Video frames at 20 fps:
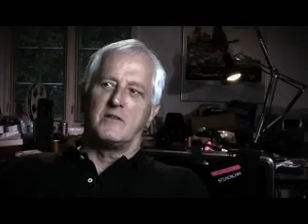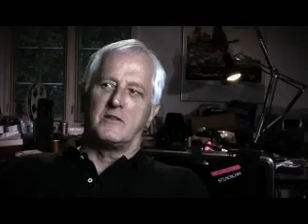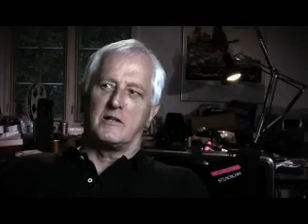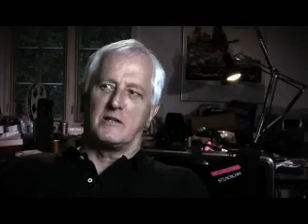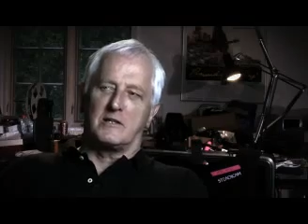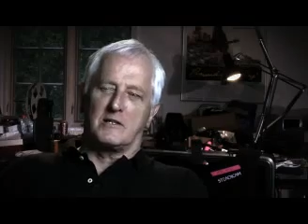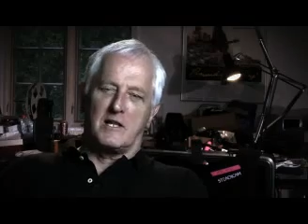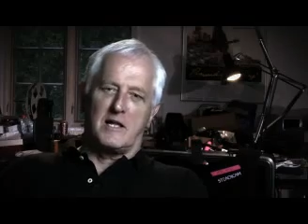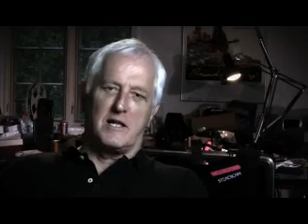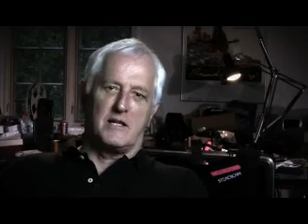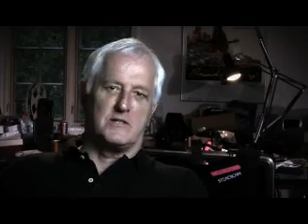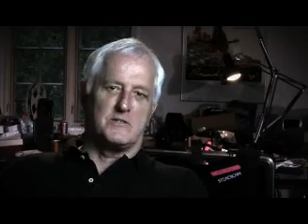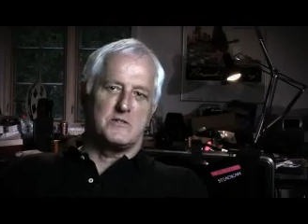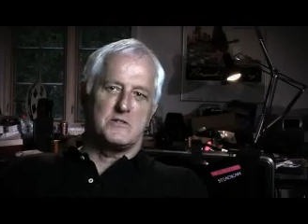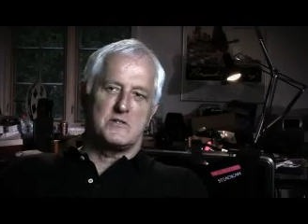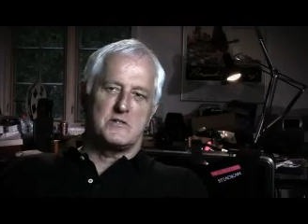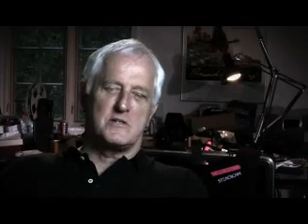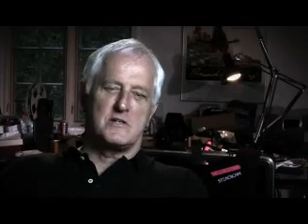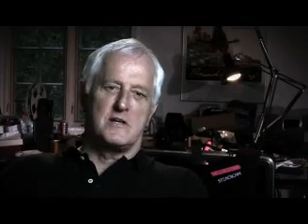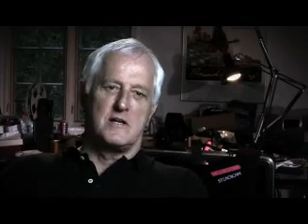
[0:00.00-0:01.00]
the
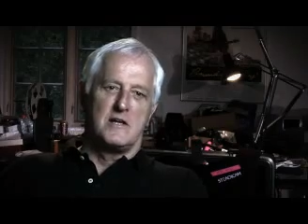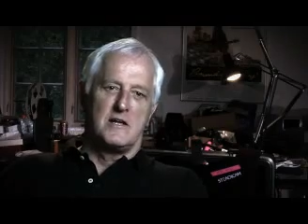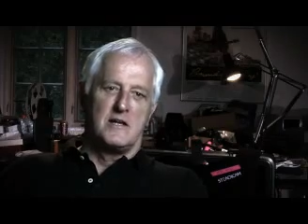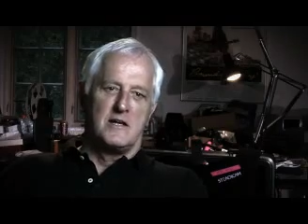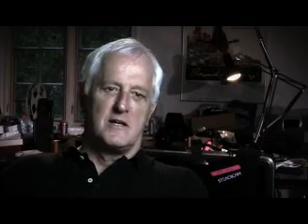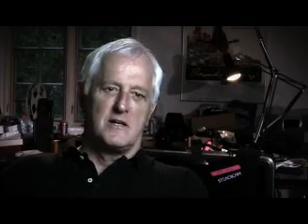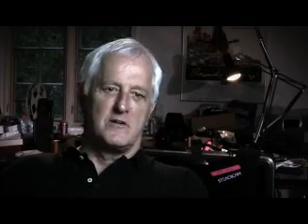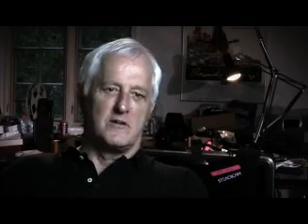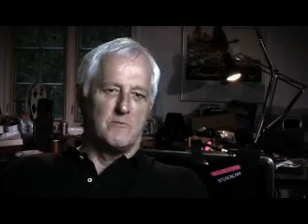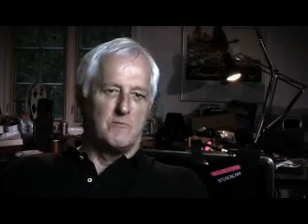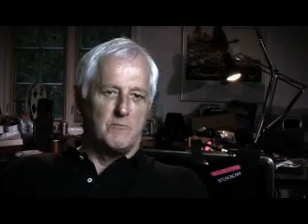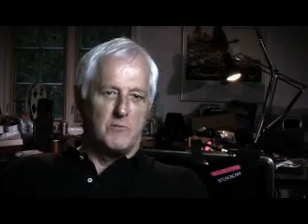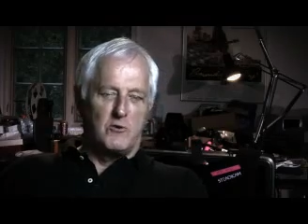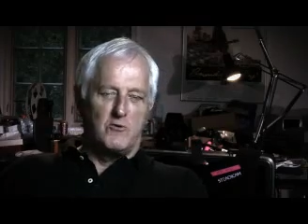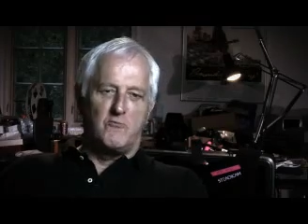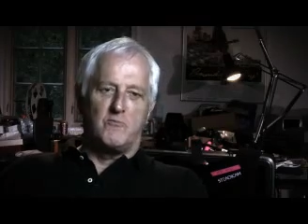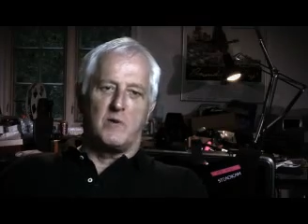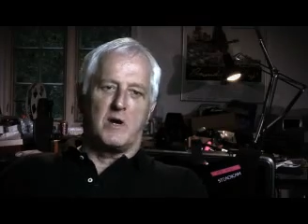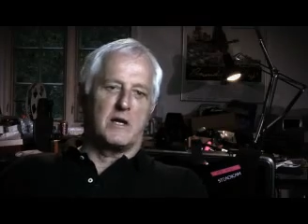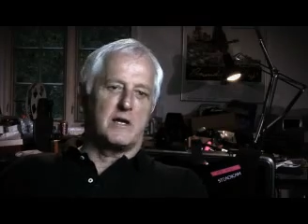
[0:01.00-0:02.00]
lens, to
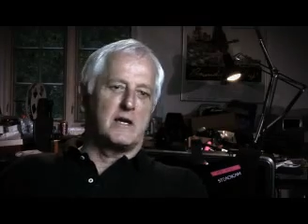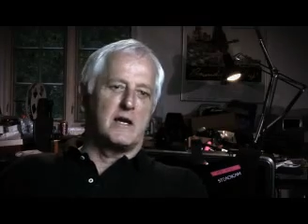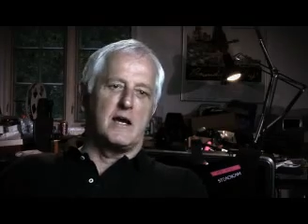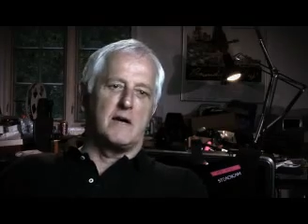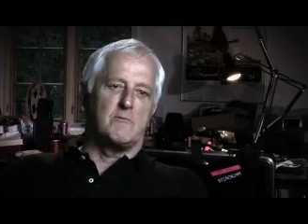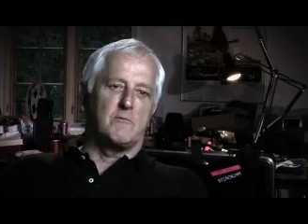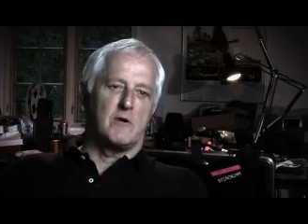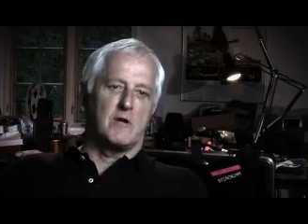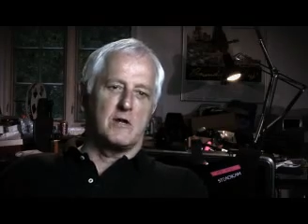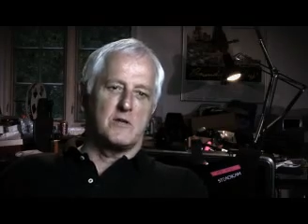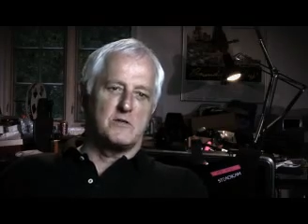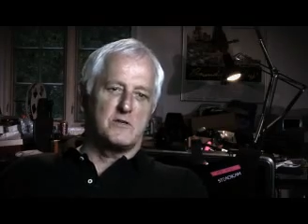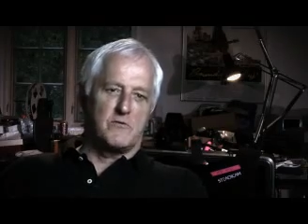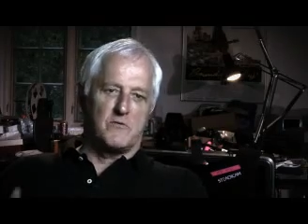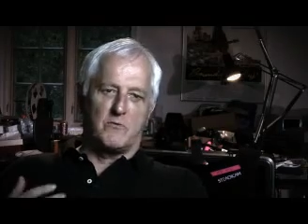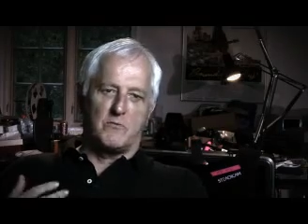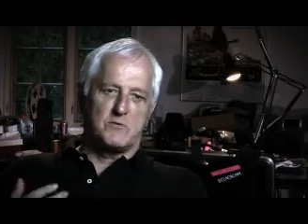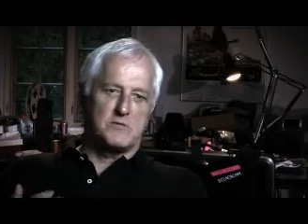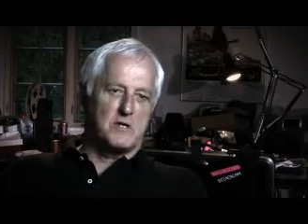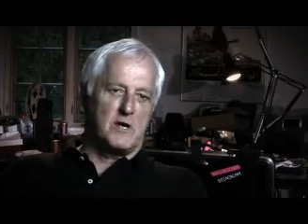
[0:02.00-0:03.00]
move my camera as
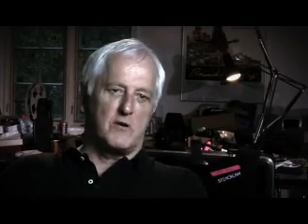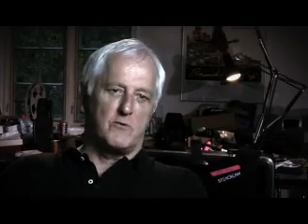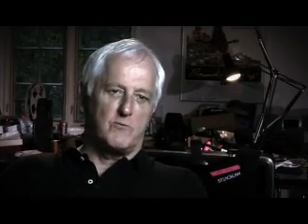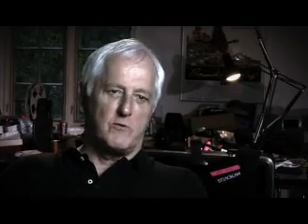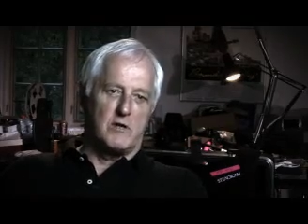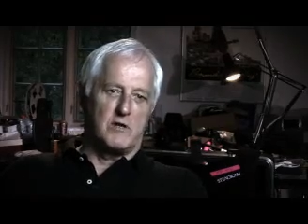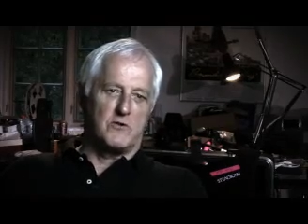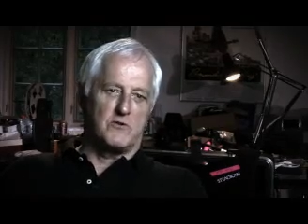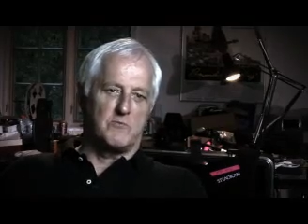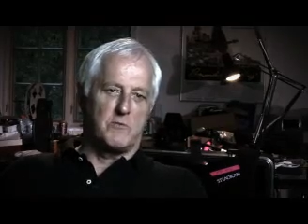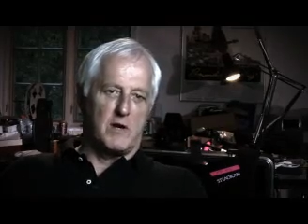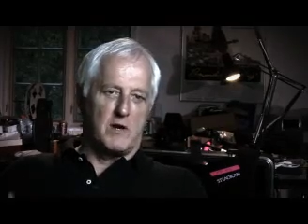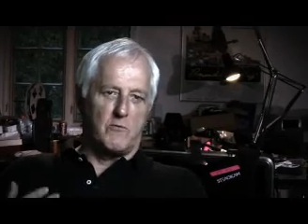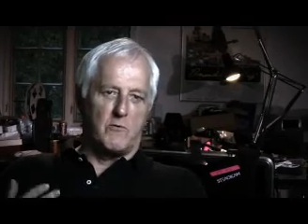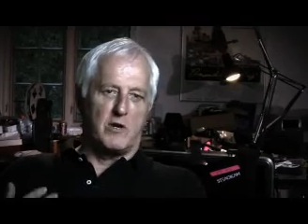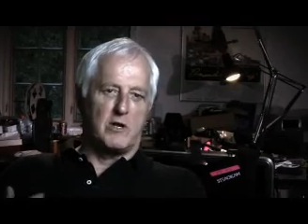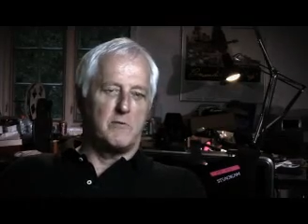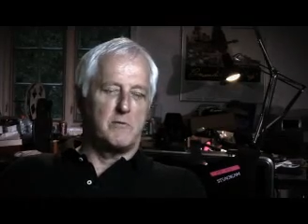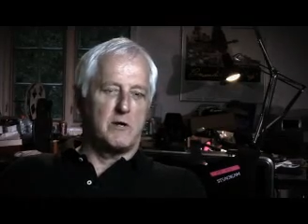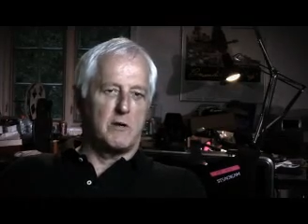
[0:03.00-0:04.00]
if it was on wheels, but I
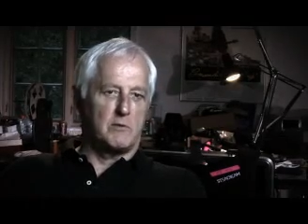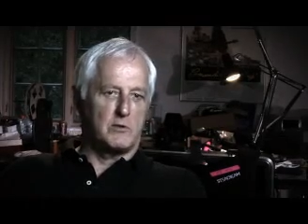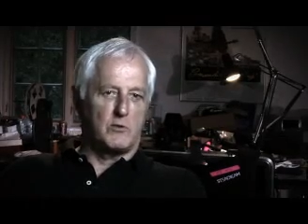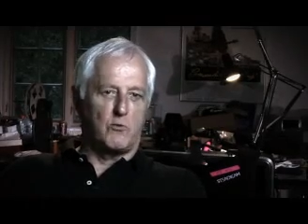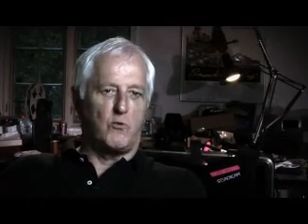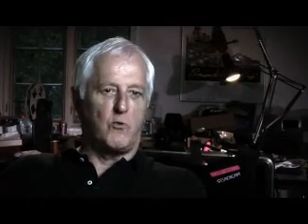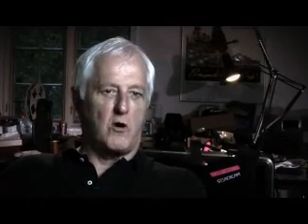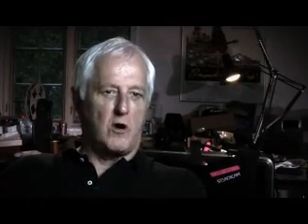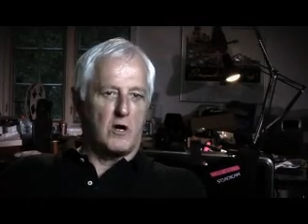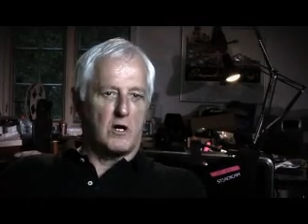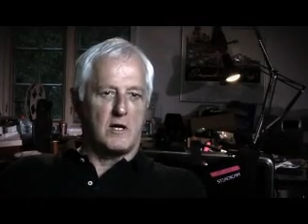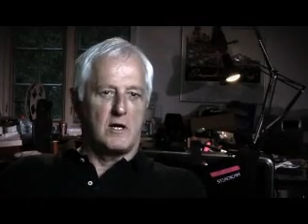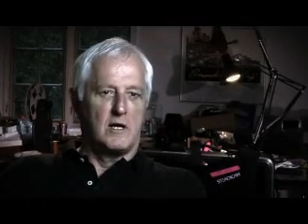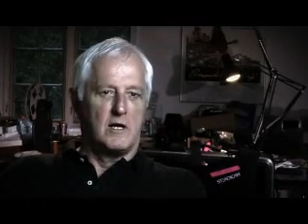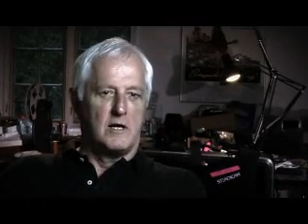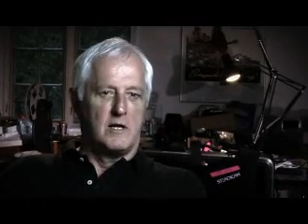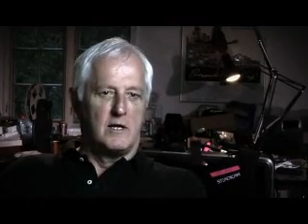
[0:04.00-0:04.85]
wanted to be able to walk.